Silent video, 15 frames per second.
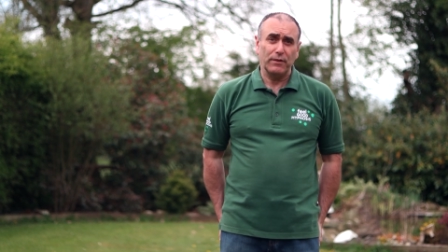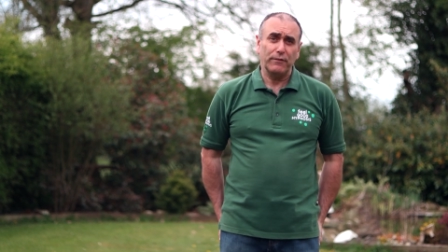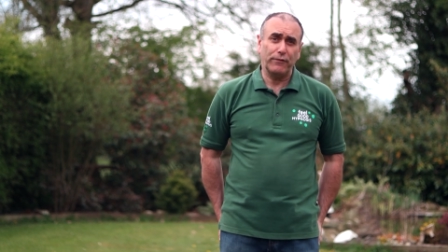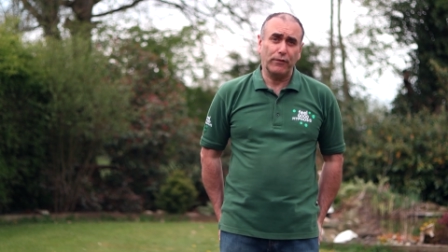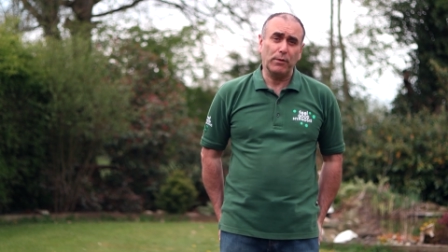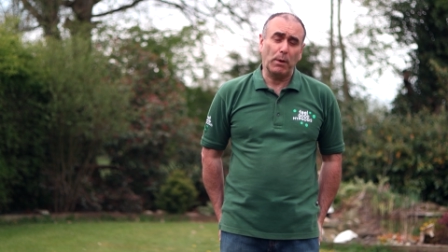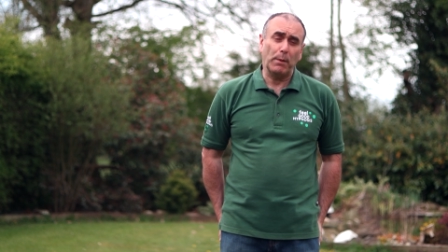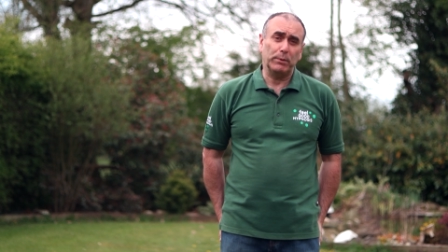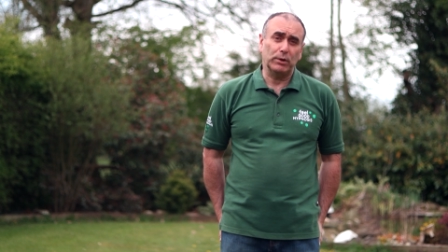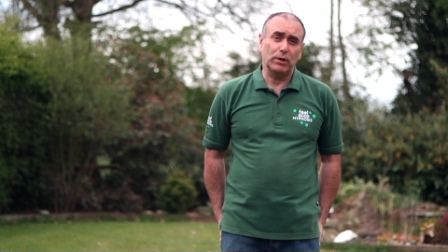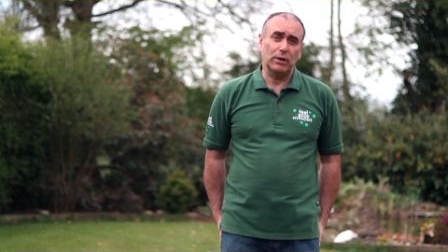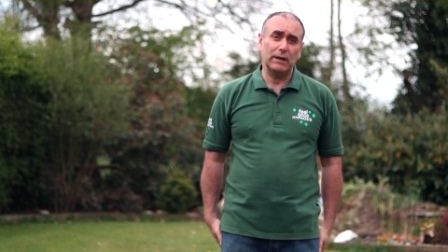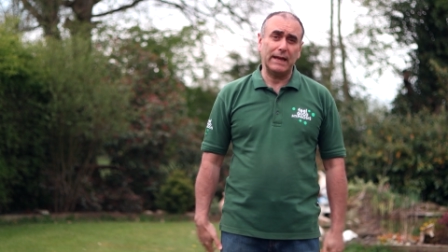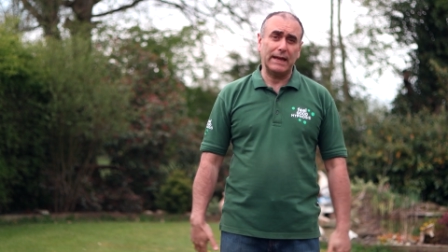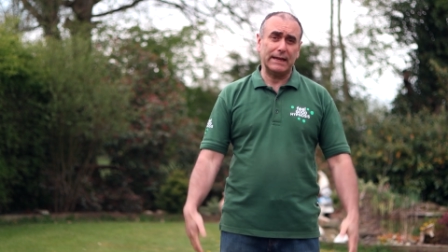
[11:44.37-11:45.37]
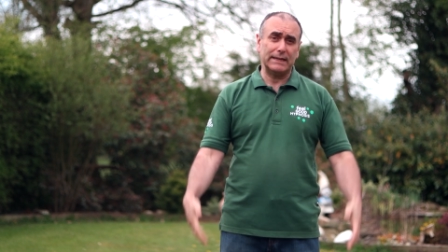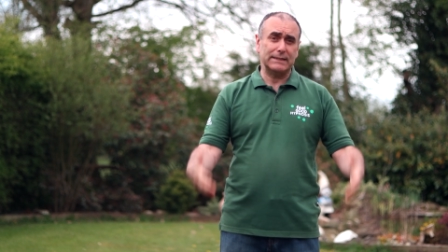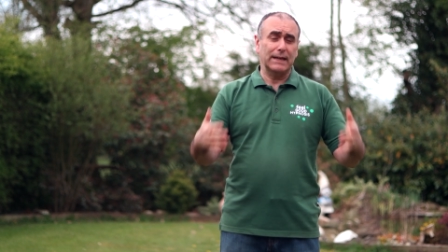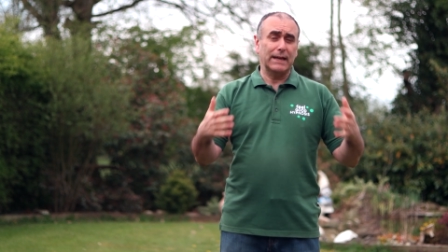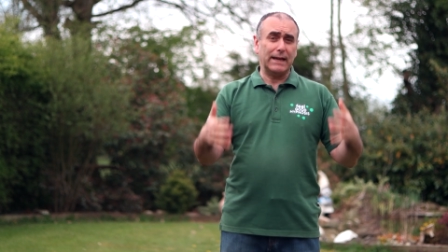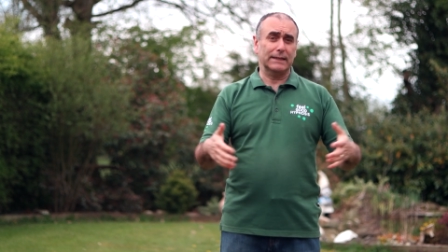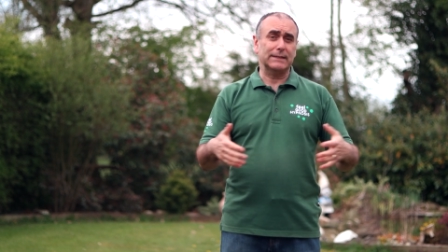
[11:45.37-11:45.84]
firm up on her legs
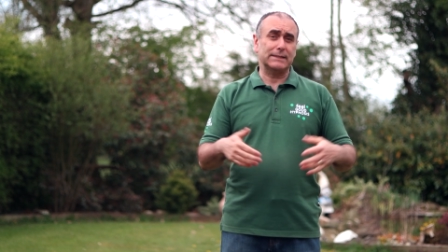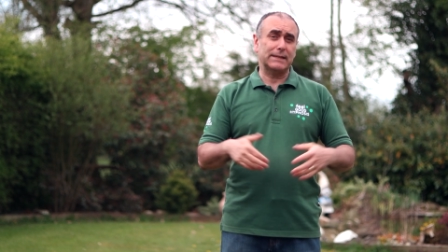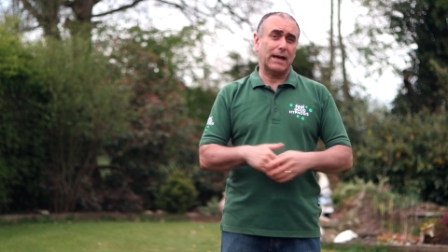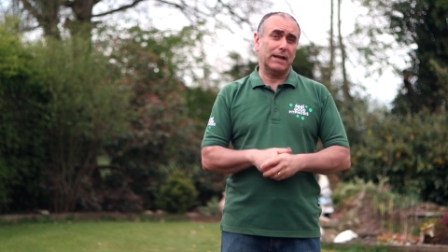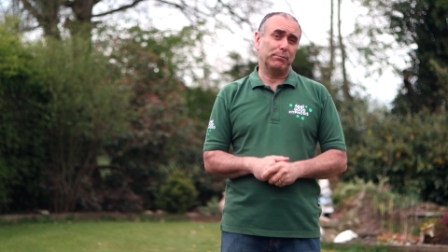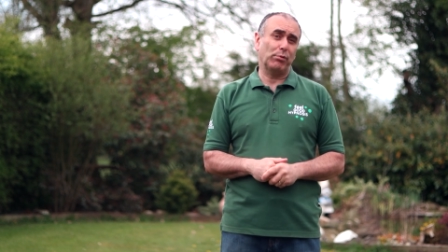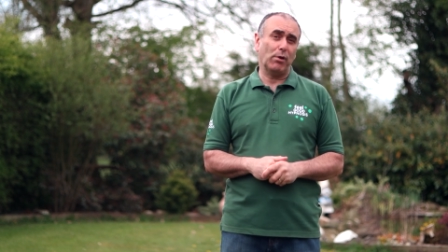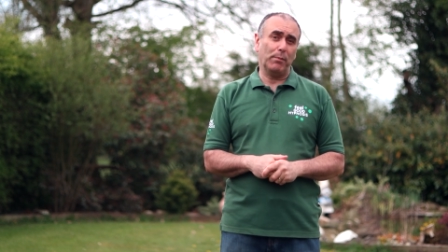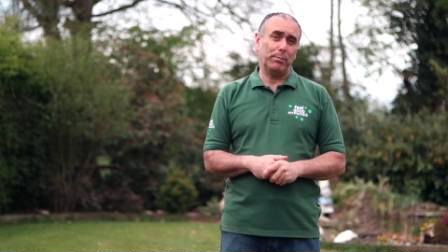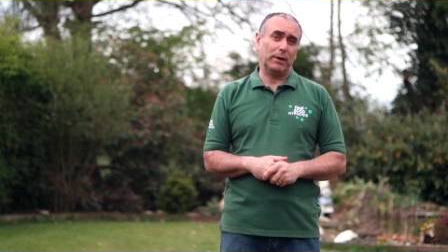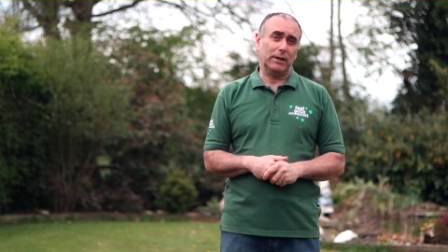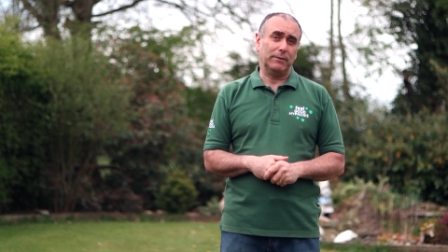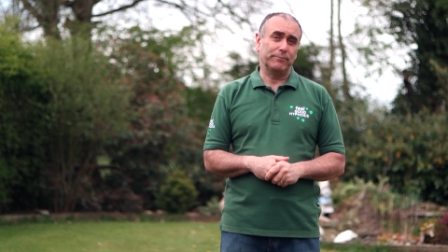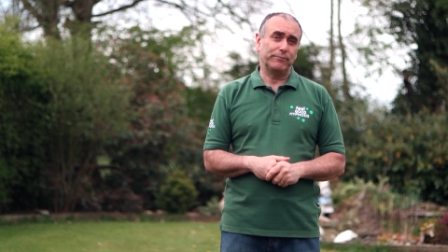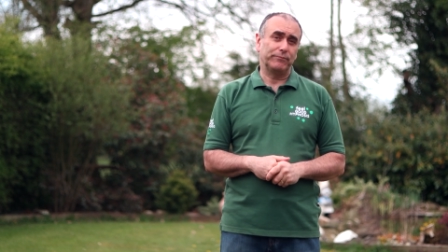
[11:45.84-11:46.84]
and stand properly.